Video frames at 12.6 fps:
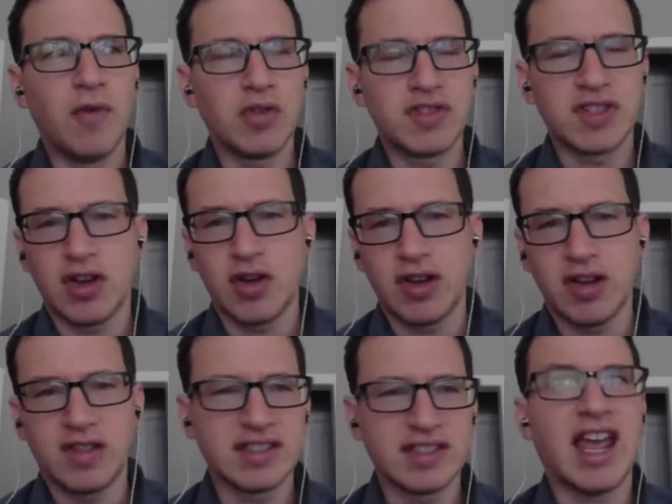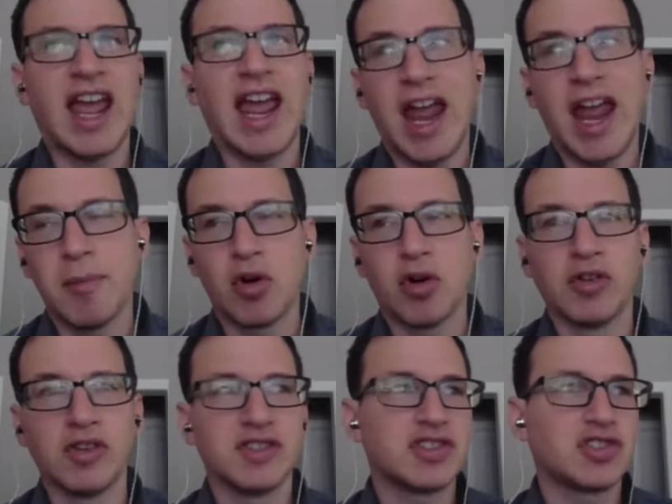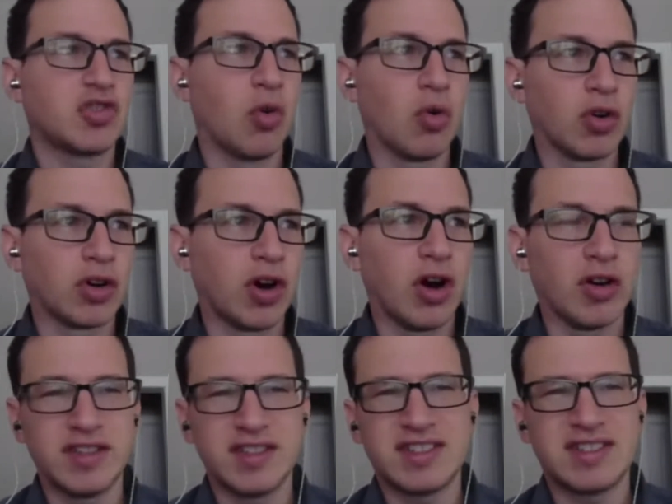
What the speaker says: vote security, things like Hammer and Scorecard,